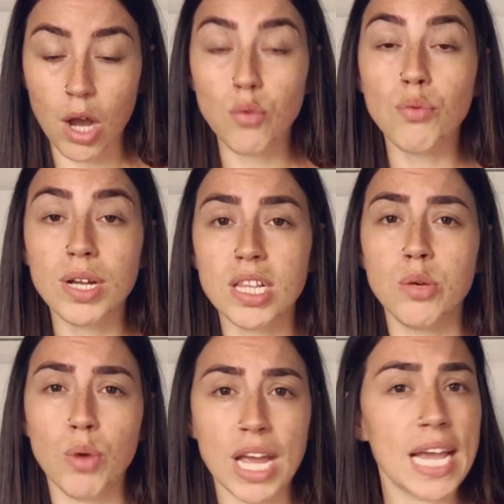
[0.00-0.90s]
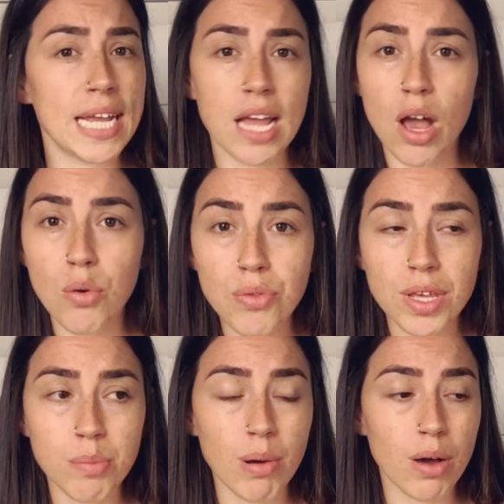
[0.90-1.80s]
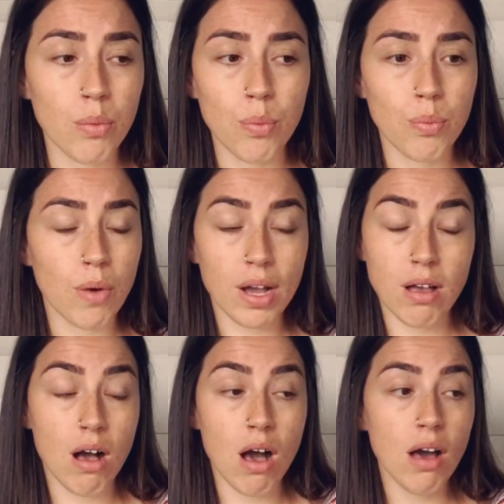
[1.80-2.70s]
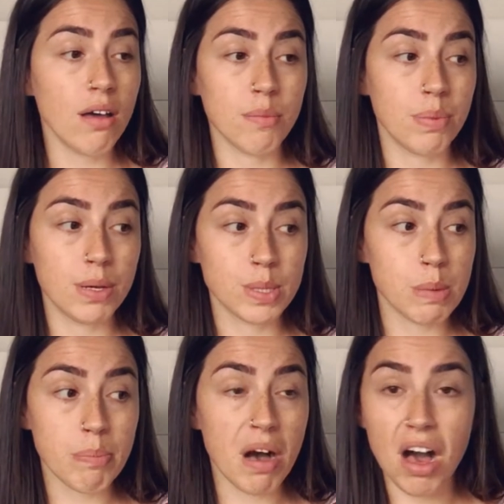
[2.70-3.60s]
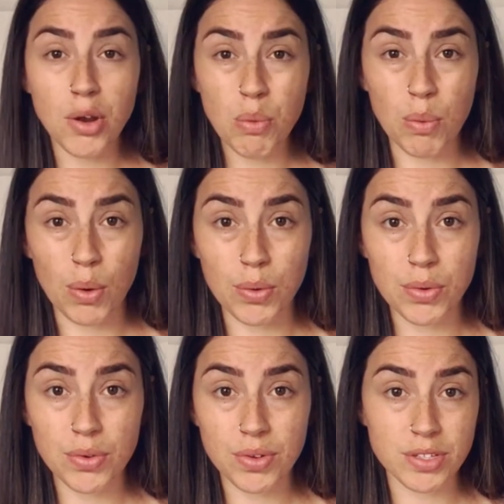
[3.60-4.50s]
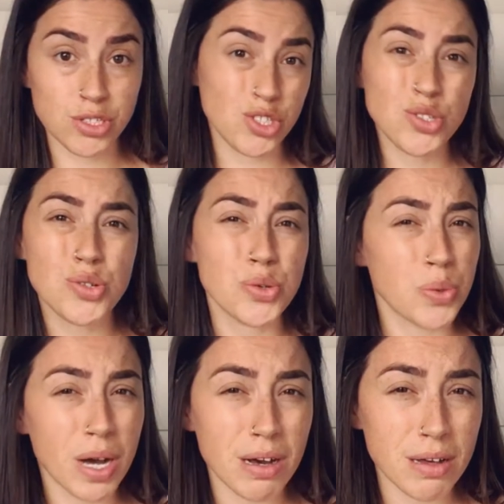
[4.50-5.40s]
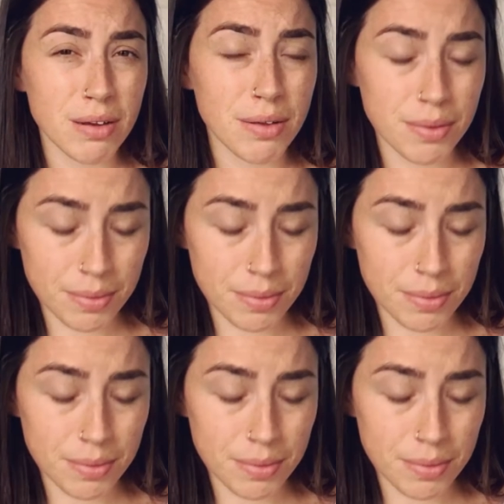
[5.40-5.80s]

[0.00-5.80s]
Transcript: I really want to eat healthy, but I can't because my partner won't. It's just too hard.